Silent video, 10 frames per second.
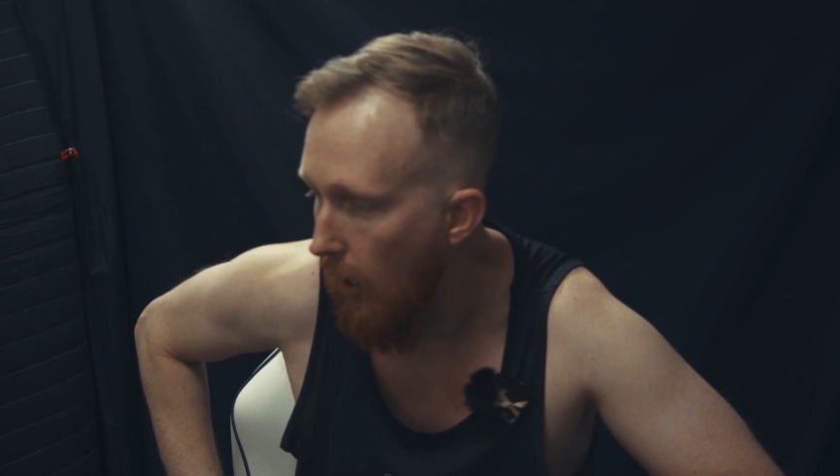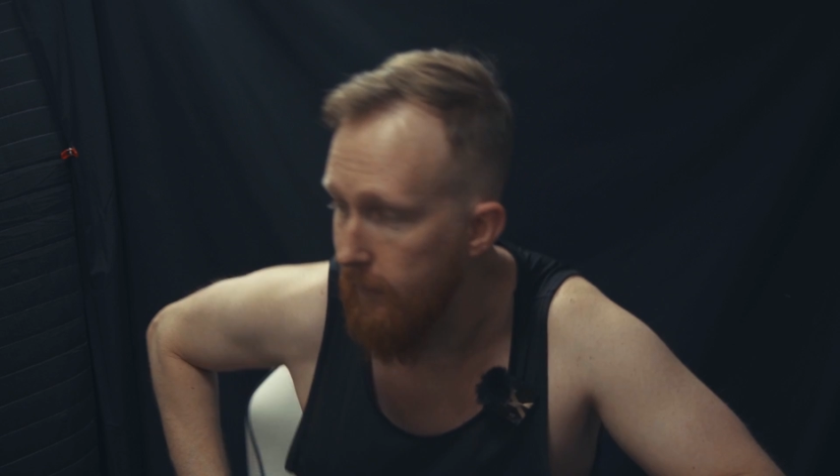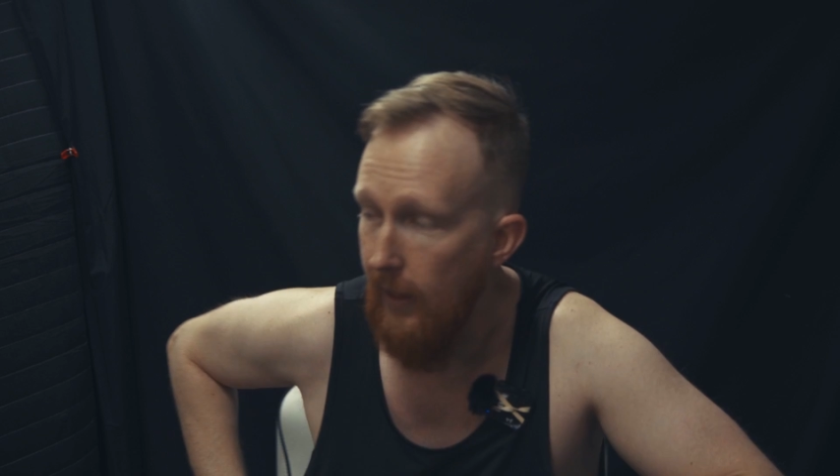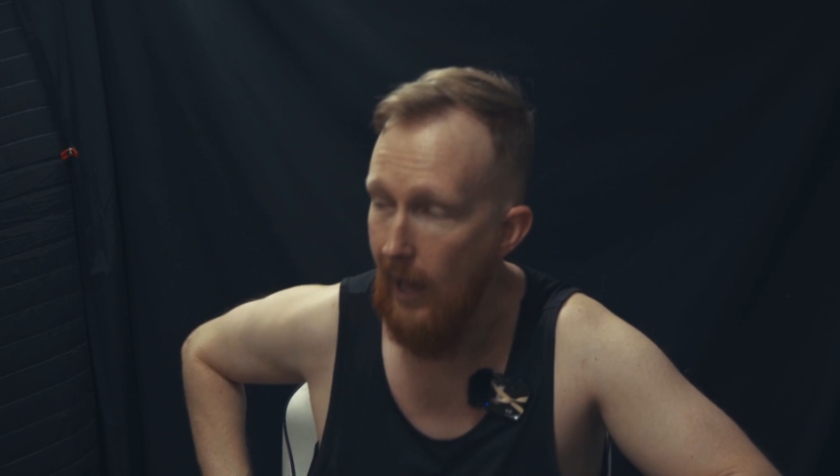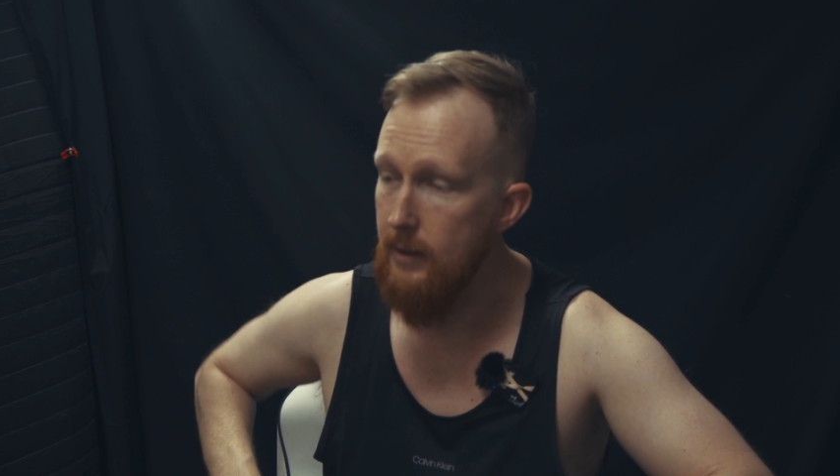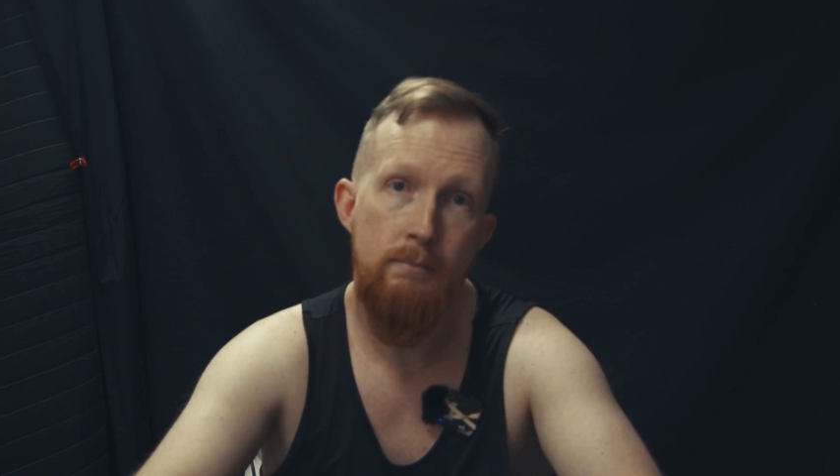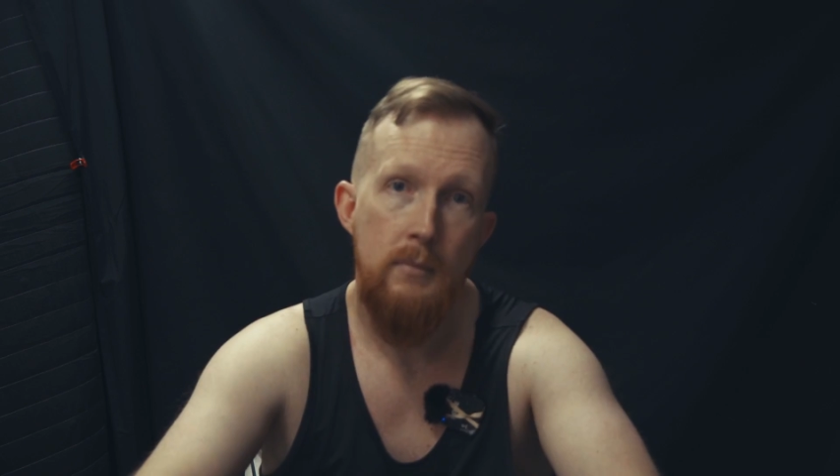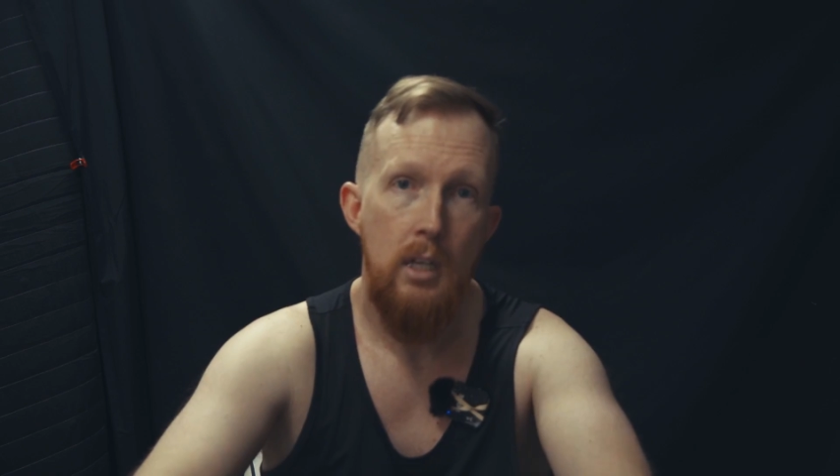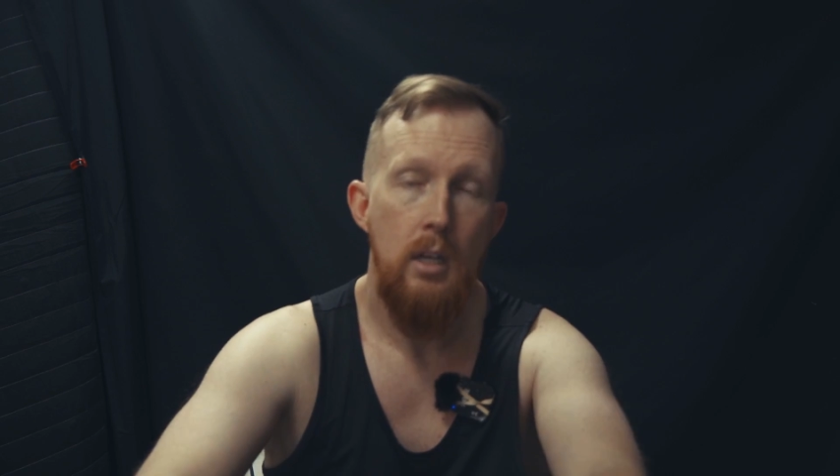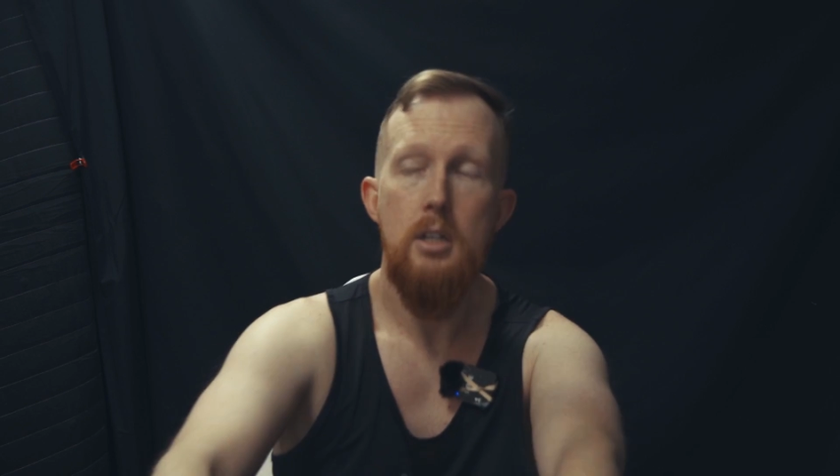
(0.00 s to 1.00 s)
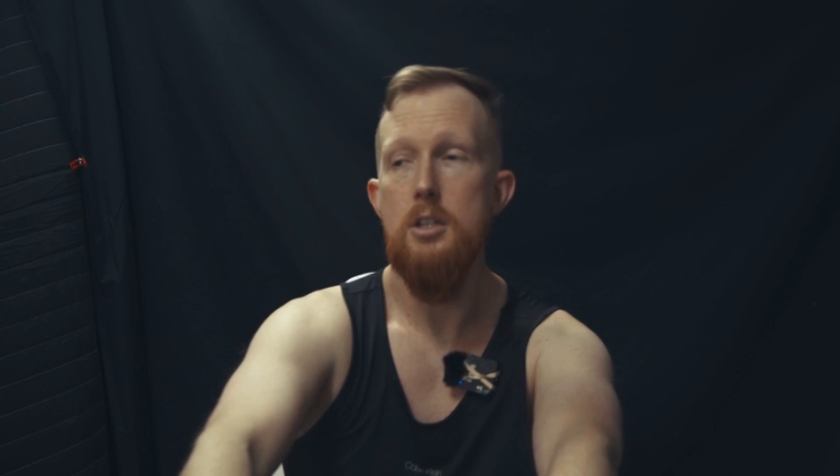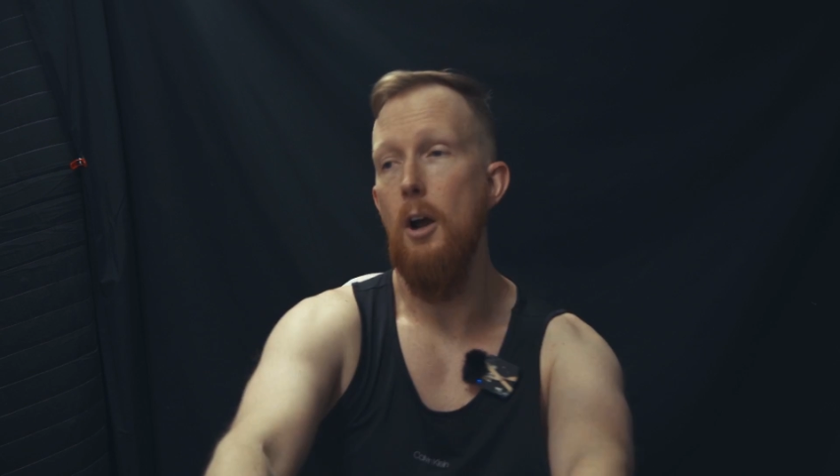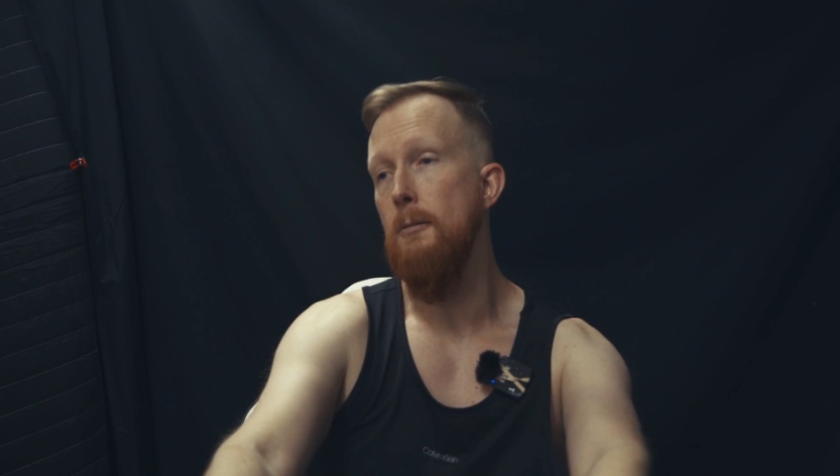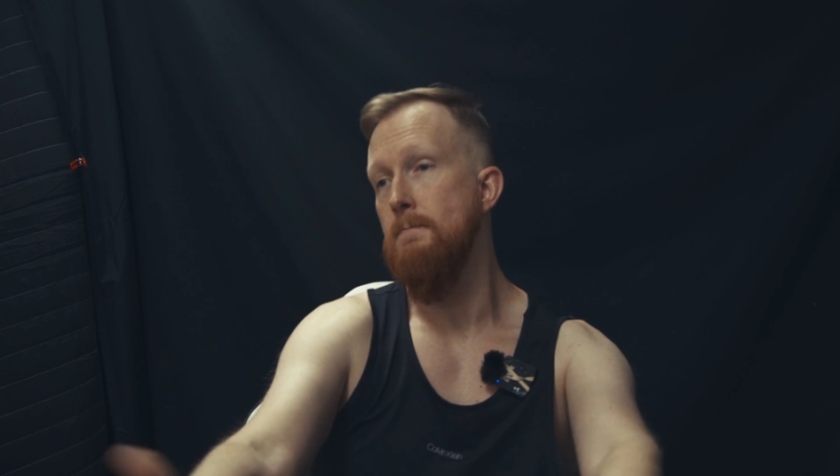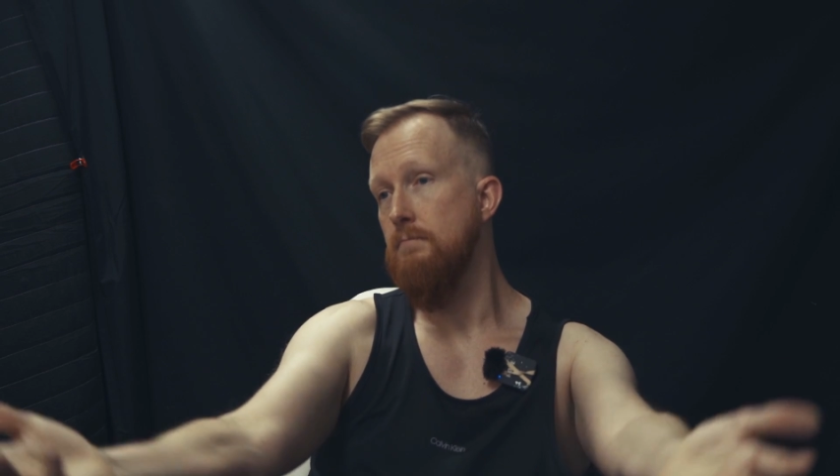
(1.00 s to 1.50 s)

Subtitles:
of that. So,